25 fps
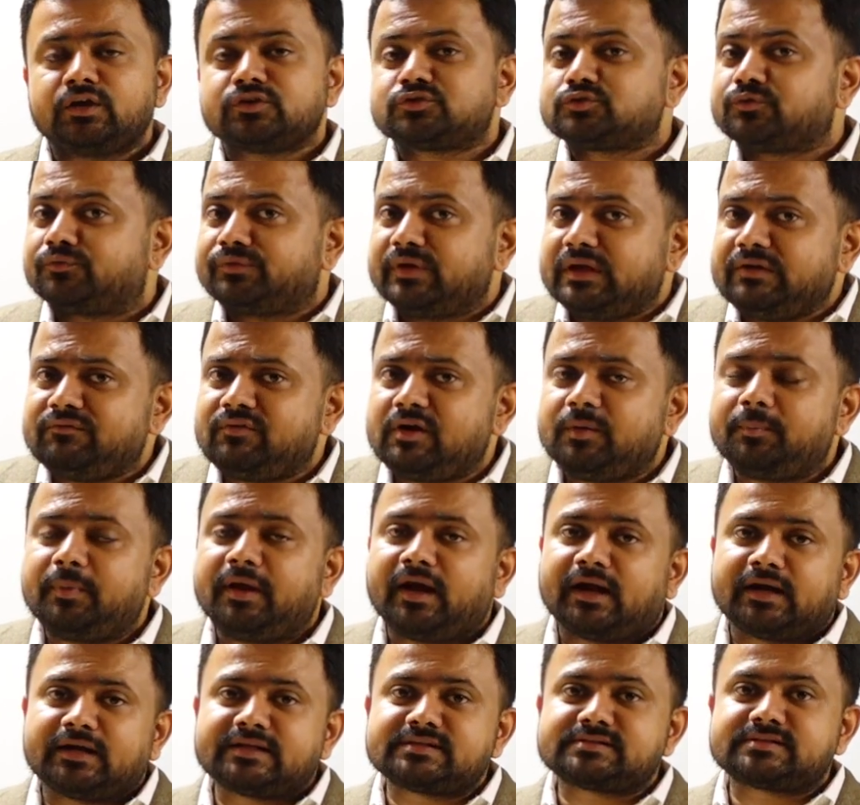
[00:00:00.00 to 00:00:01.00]
So we will be
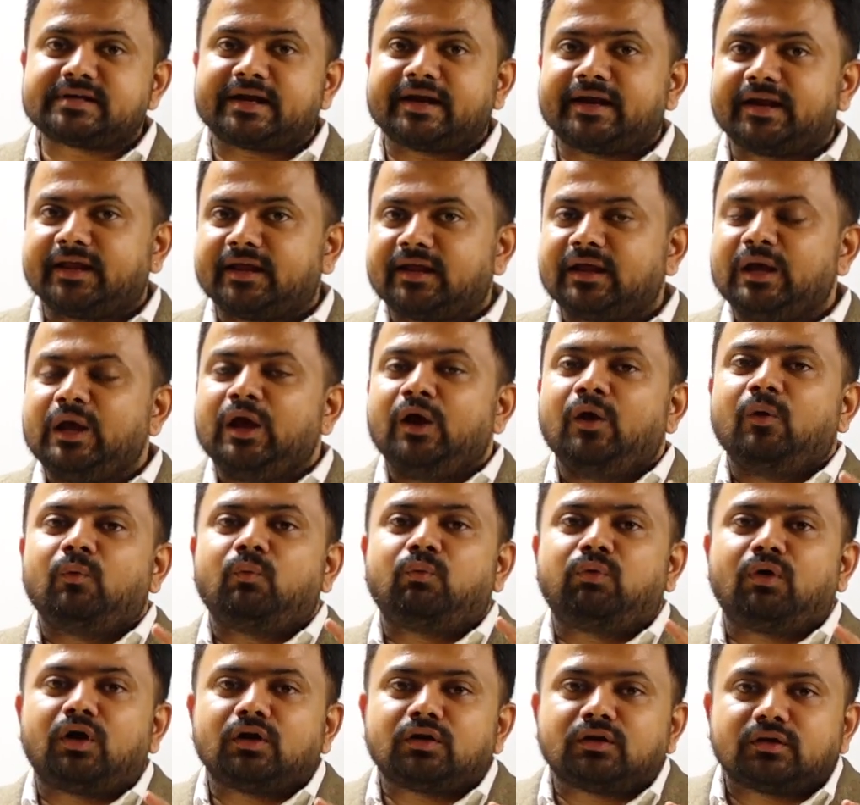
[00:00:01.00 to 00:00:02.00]
understanding
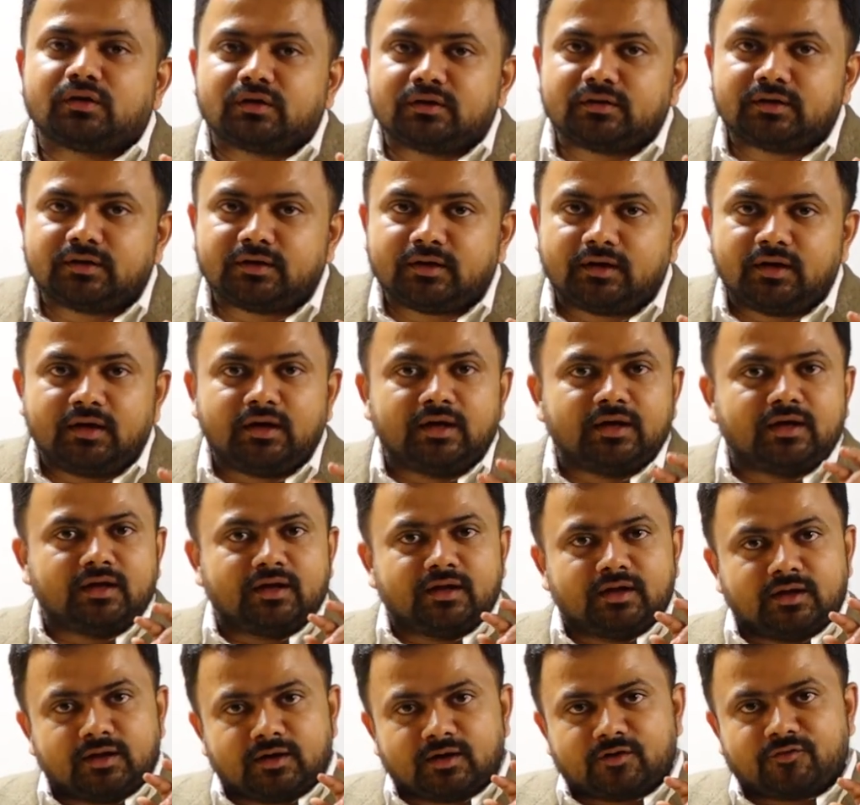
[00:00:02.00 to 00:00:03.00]
what are the
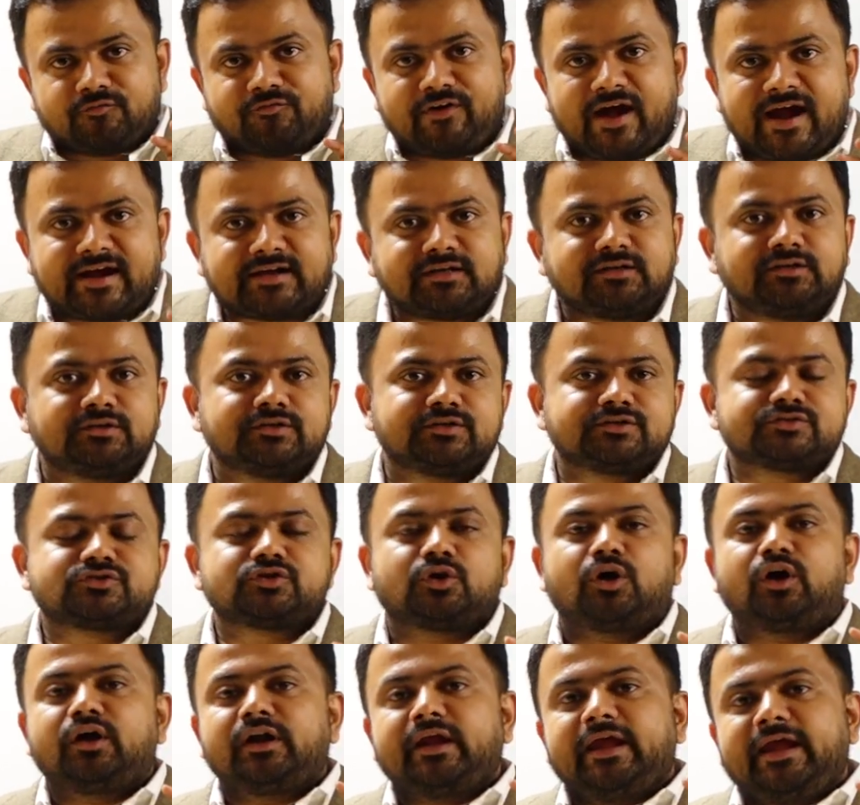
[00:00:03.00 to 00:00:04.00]
factors
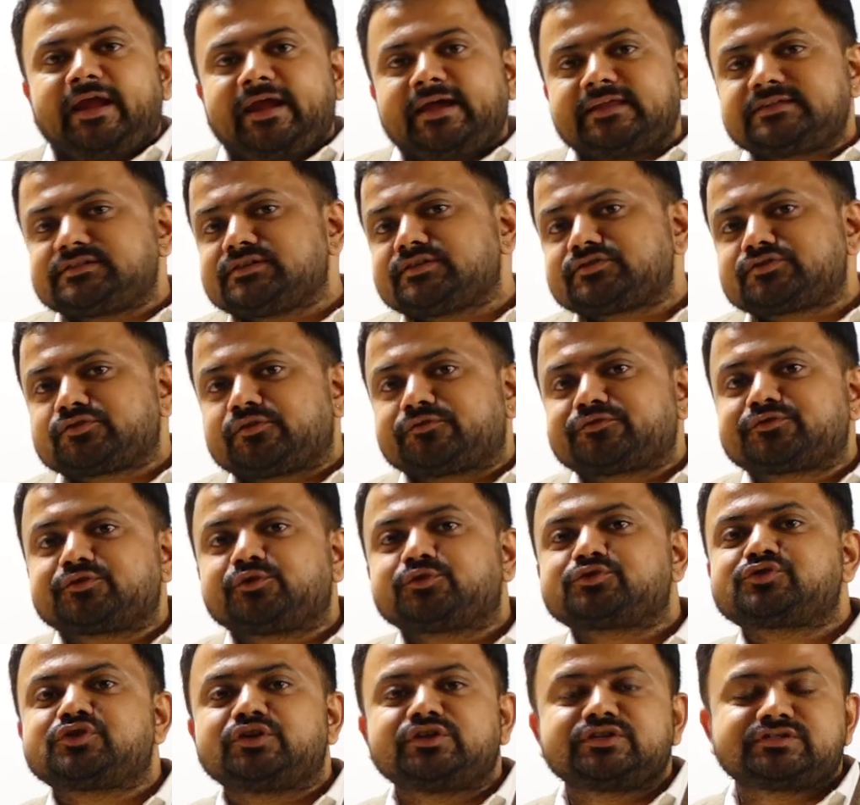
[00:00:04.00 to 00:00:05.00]
or agents of
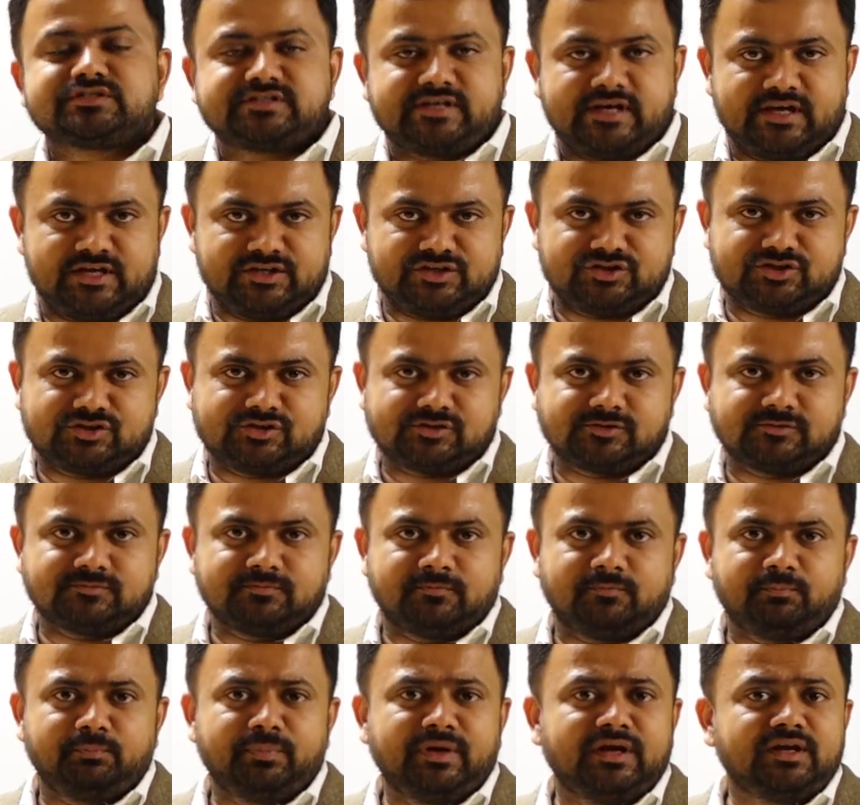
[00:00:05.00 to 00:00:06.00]
social change,
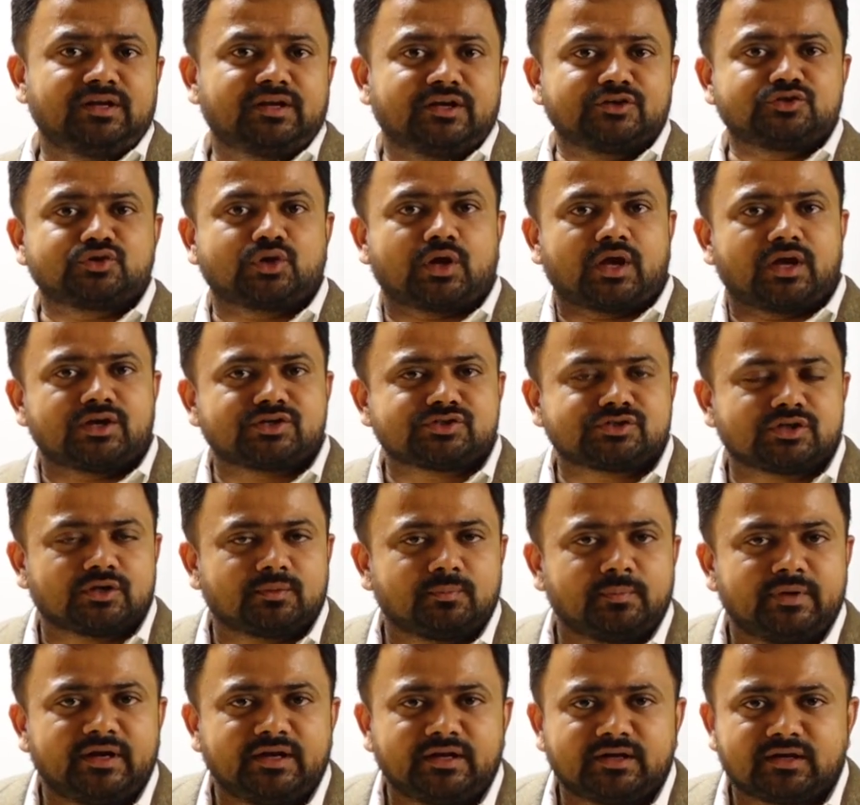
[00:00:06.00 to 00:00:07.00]
be it
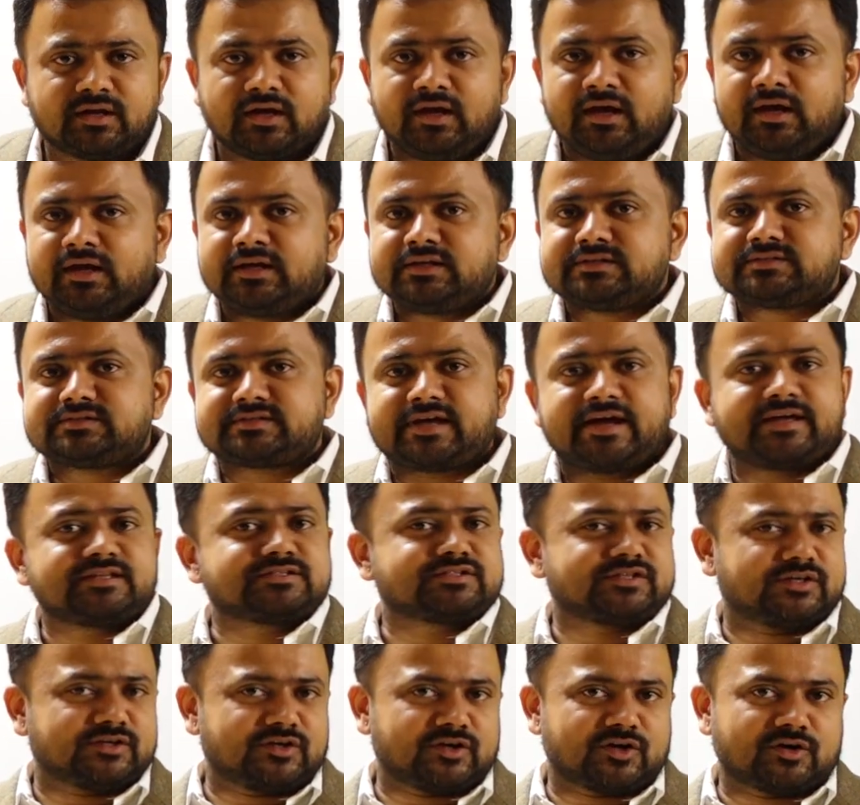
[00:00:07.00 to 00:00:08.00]
education, be it science
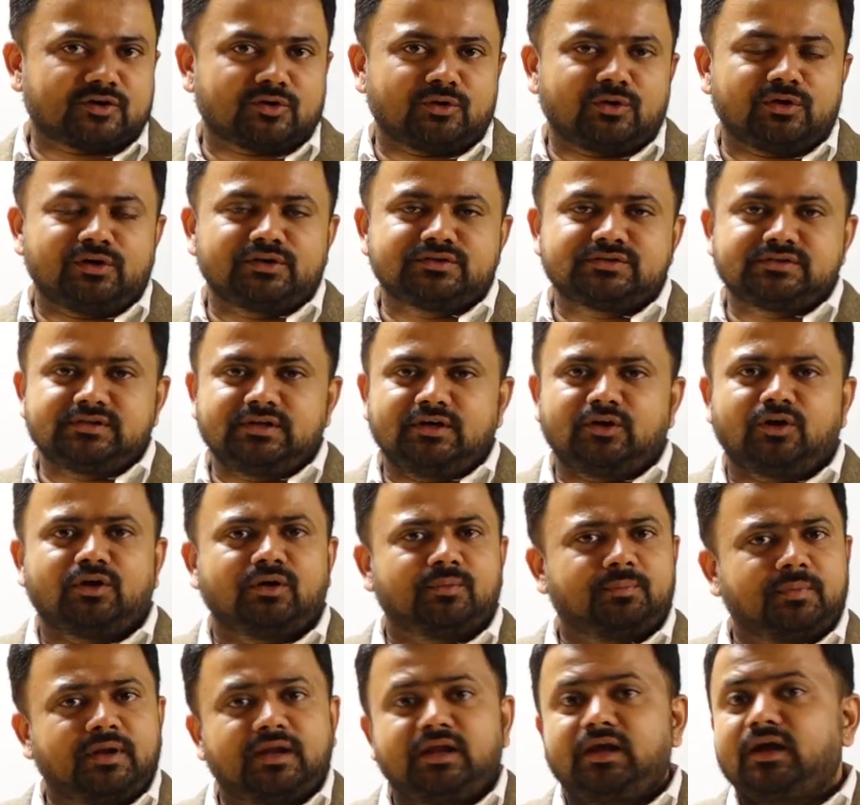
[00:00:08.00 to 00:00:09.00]
and technology, or
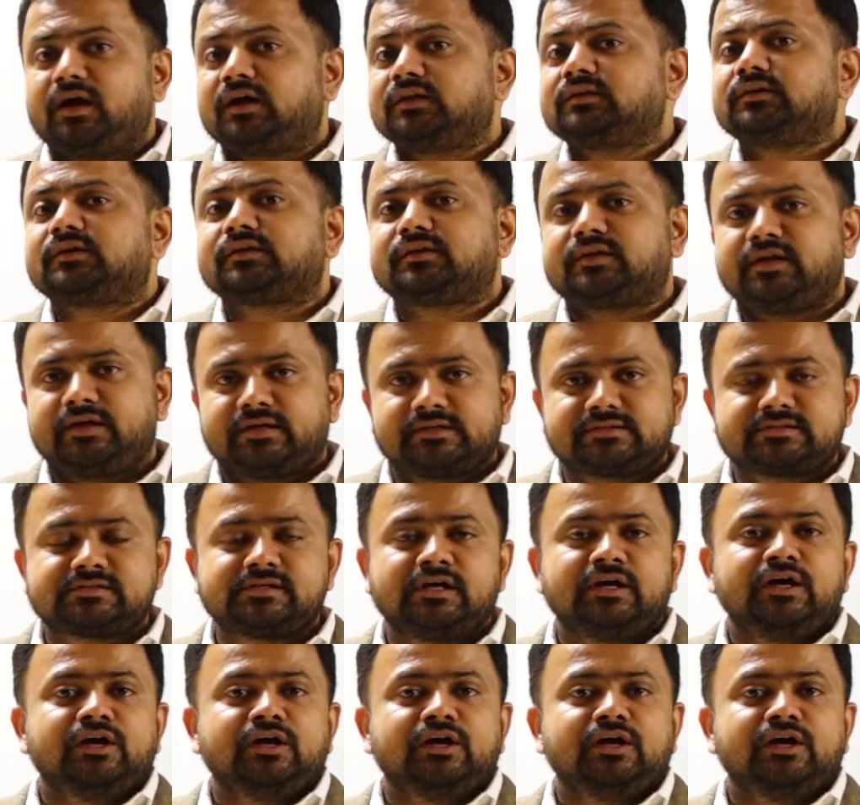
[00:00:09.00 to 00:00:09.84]
many other things.